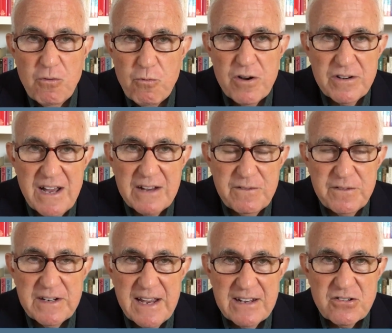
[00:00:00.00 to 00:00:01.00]
we're not
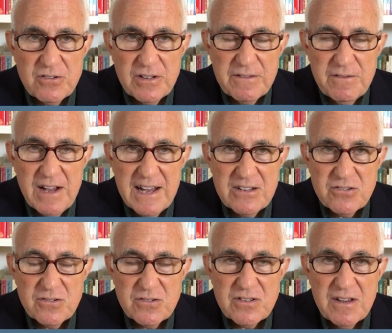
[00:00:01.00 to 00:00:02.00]
financial
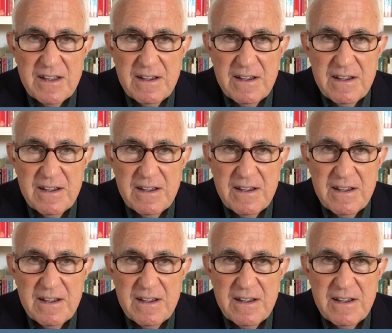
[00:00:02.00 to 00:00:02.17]
advisors.